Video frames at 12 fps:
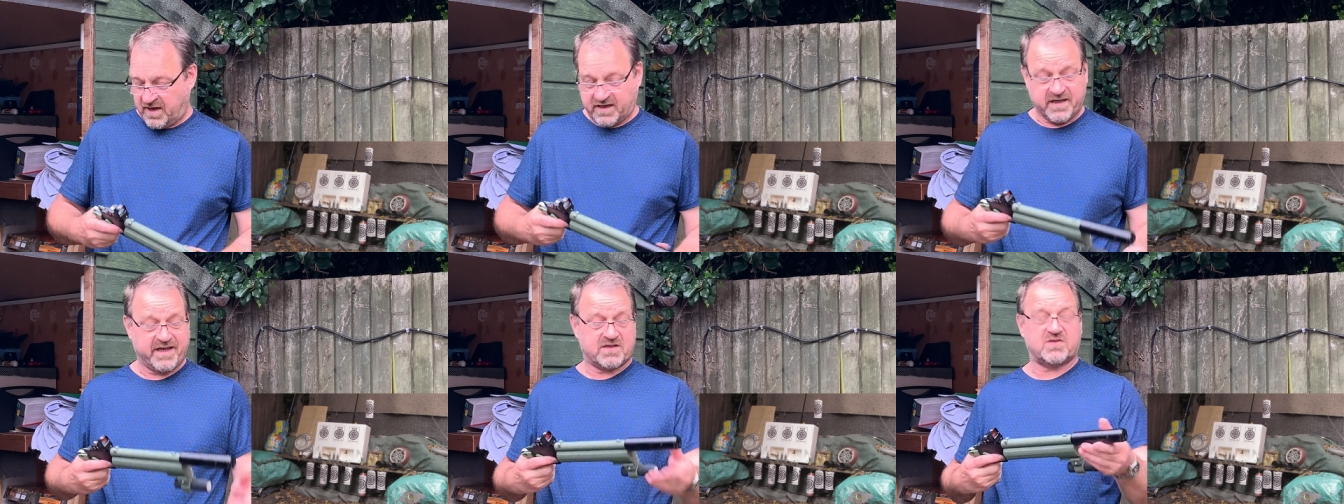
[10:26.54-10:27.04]

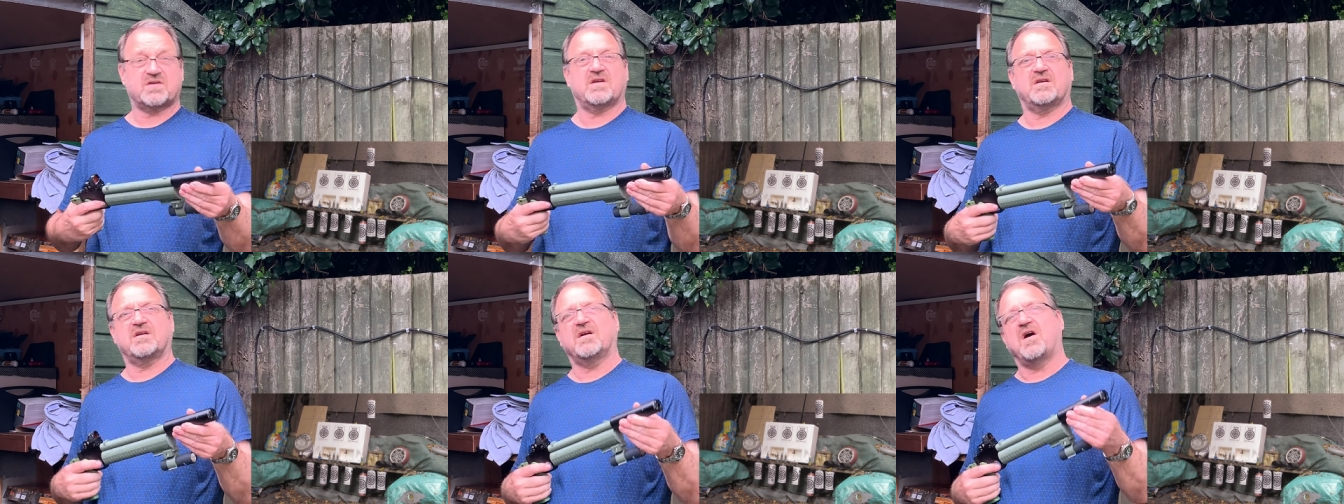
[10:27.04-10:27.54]
Yes,
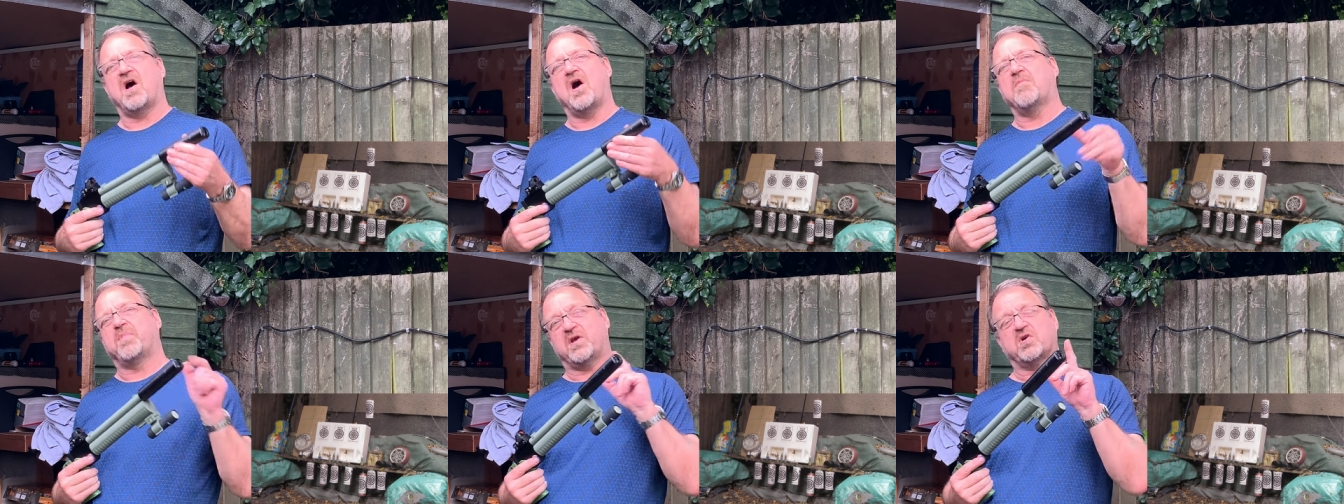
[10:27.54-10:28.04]

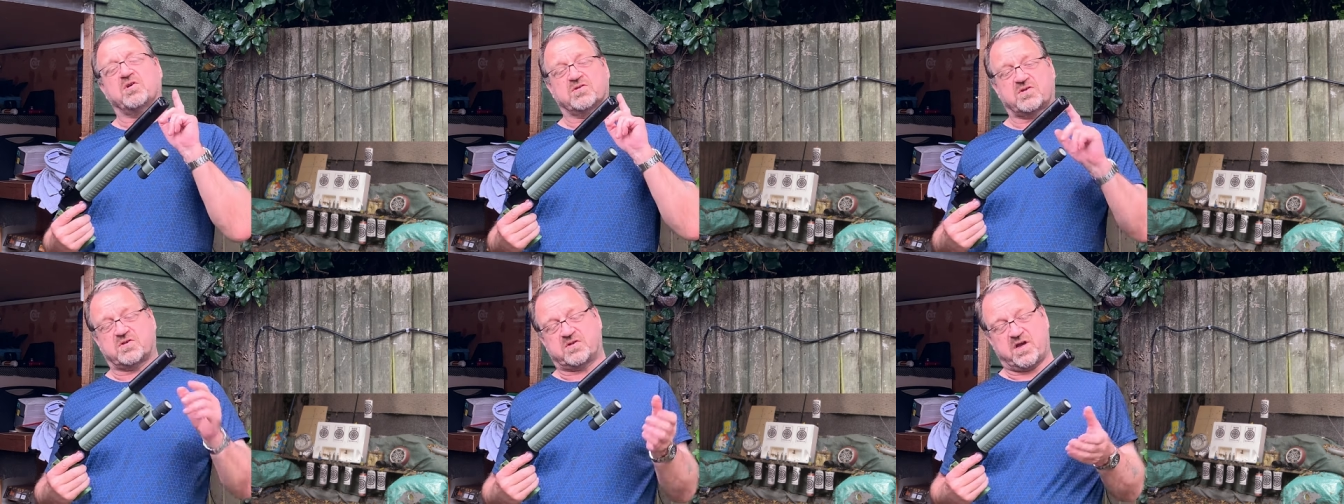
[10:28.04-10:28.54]

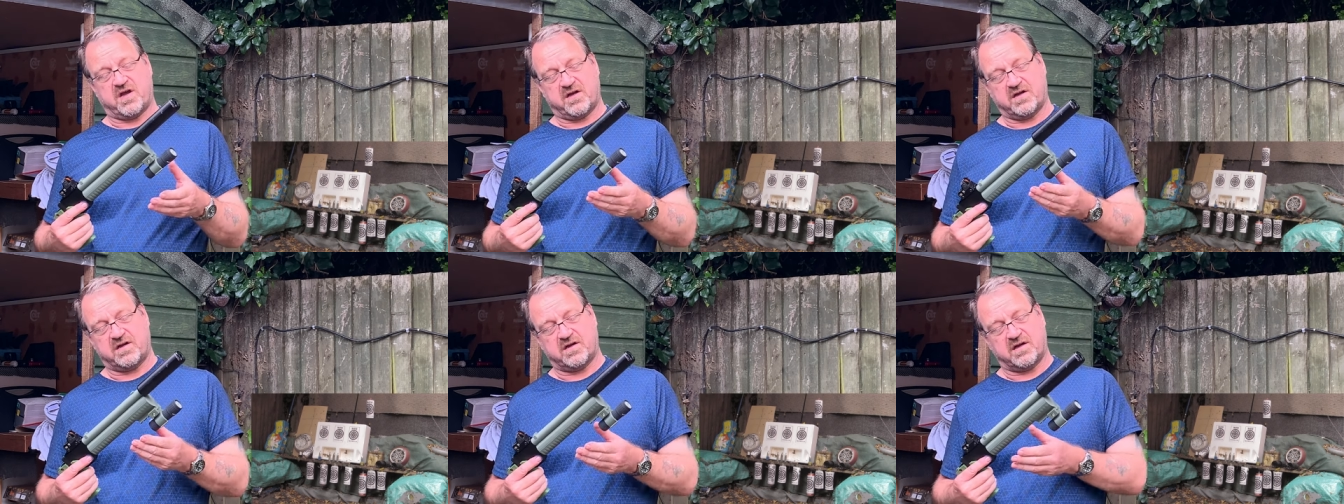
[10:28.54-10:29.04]
because
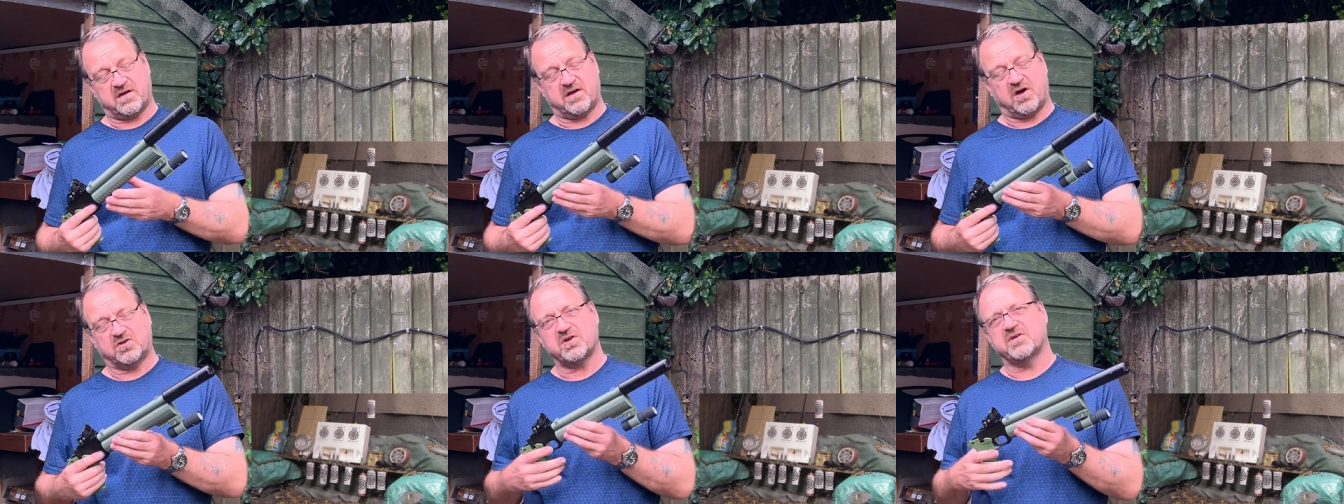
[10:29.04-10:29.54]
uh,
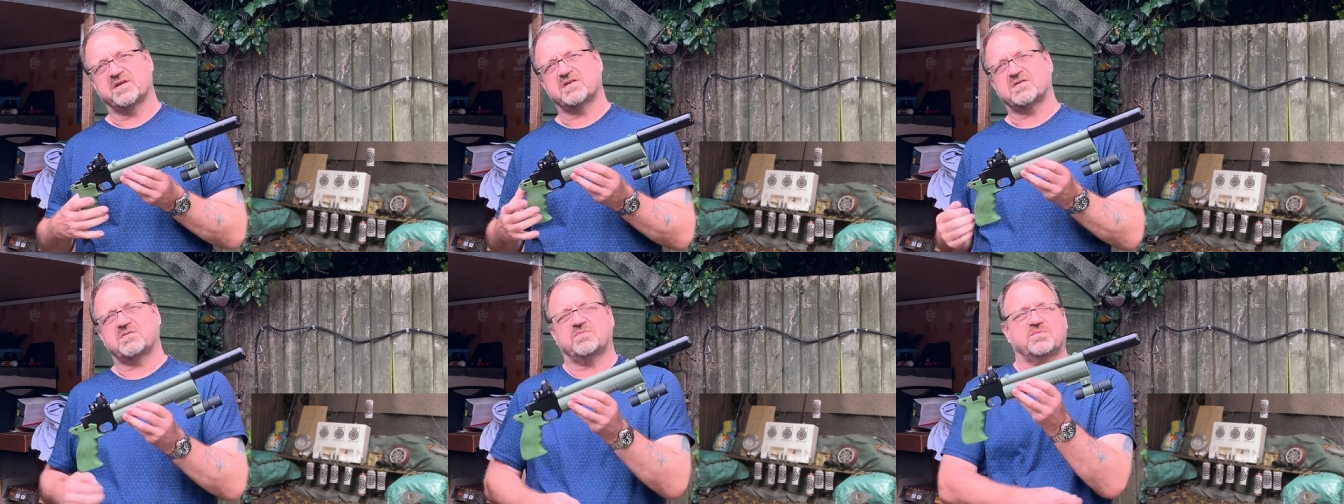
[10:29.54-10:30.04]
I shot
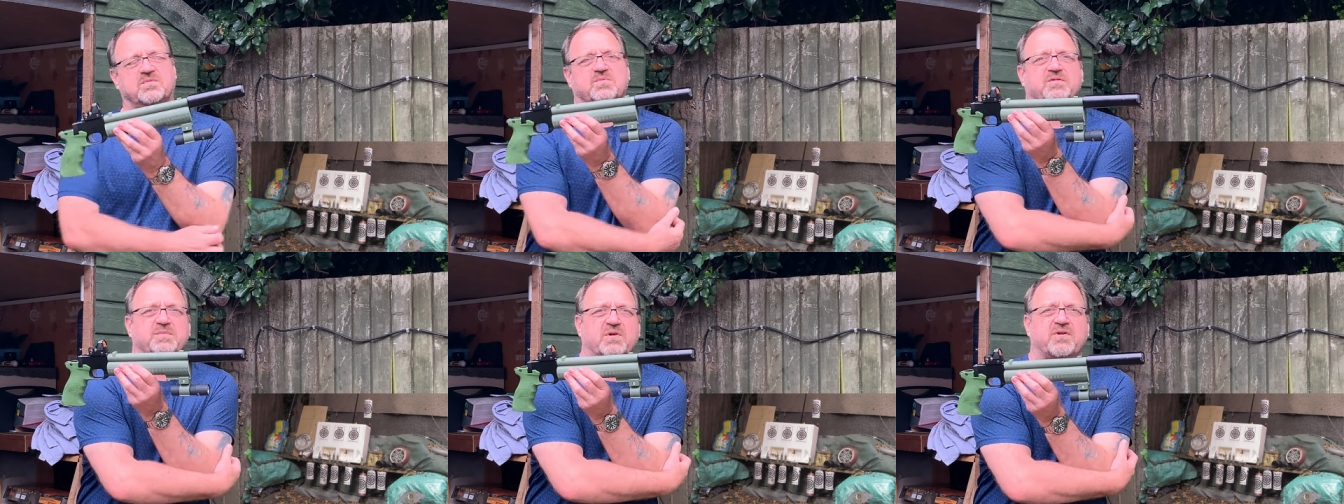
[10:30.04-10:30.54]
this
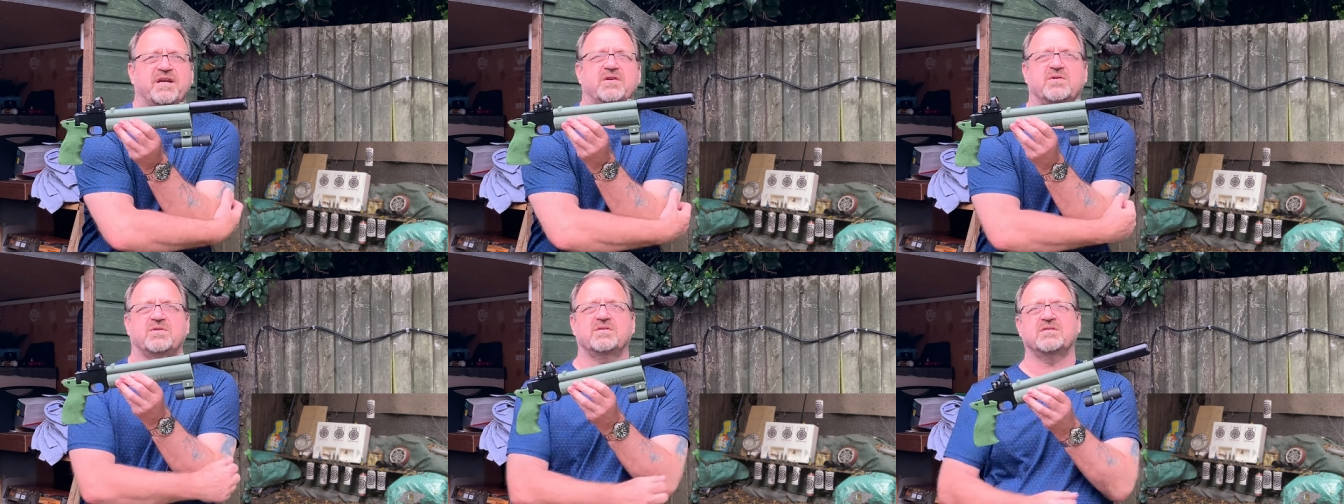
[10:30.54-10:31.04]
with my
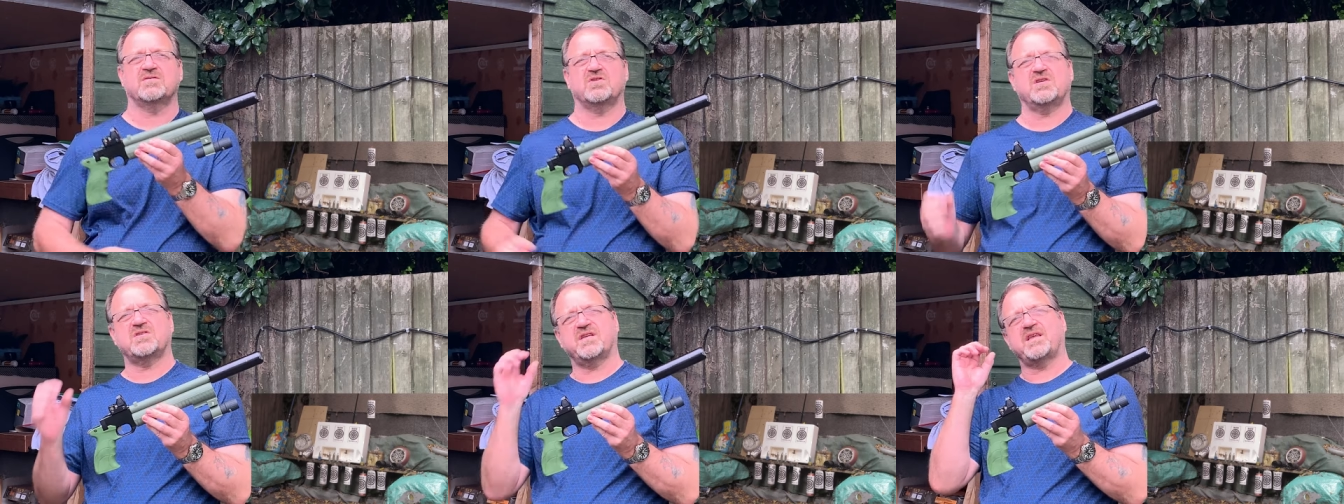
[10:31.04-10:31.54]
granddaughter.
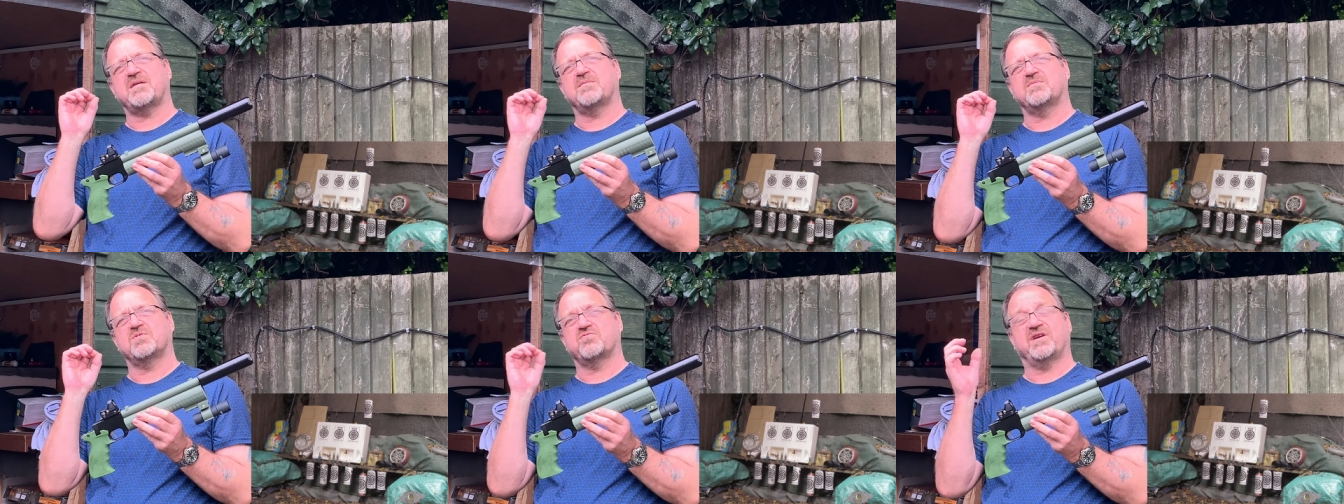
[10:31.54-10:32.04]
She said that
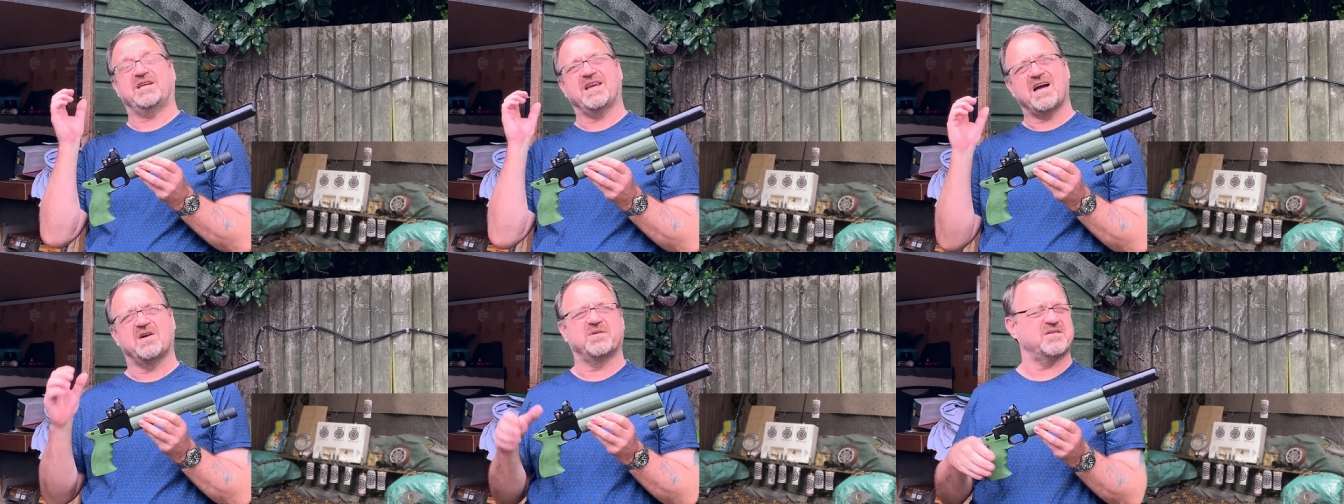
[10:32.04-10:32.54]
was really
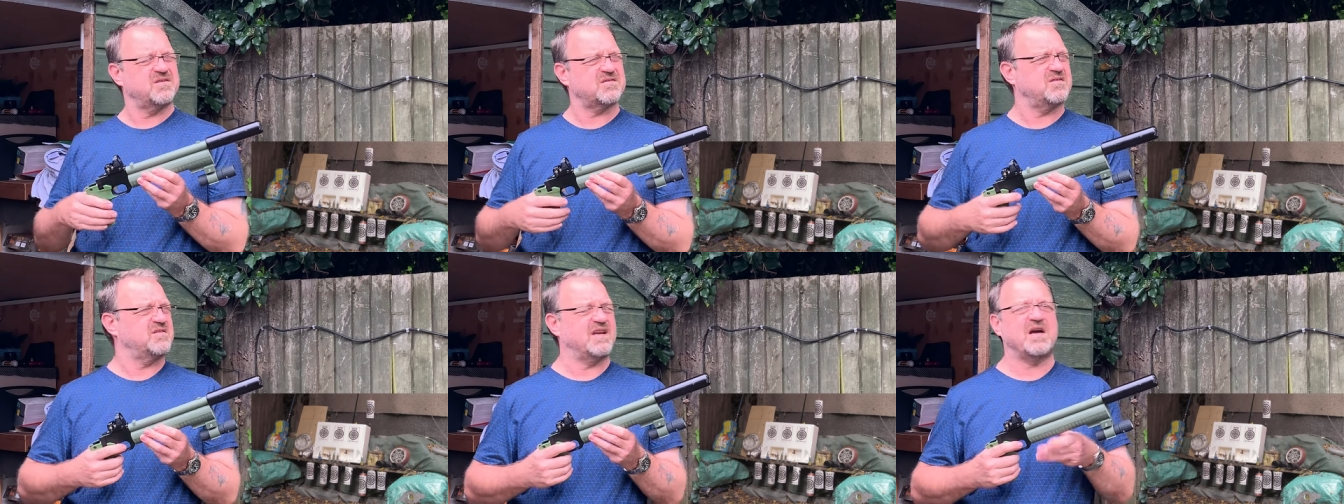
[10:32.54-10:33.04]
loud, and I was
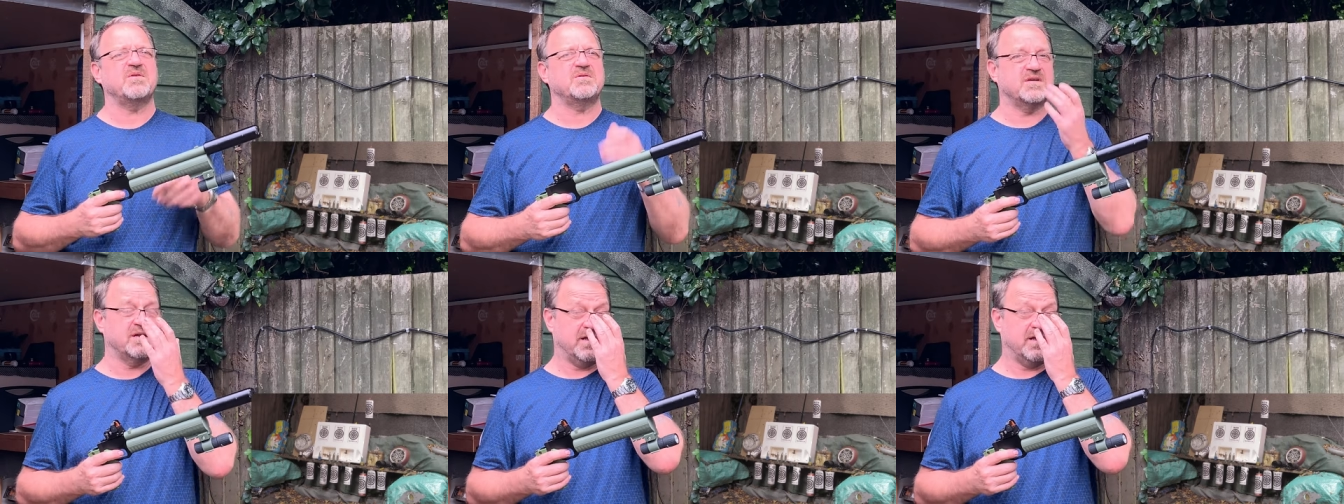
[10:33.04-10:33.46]
like, loud?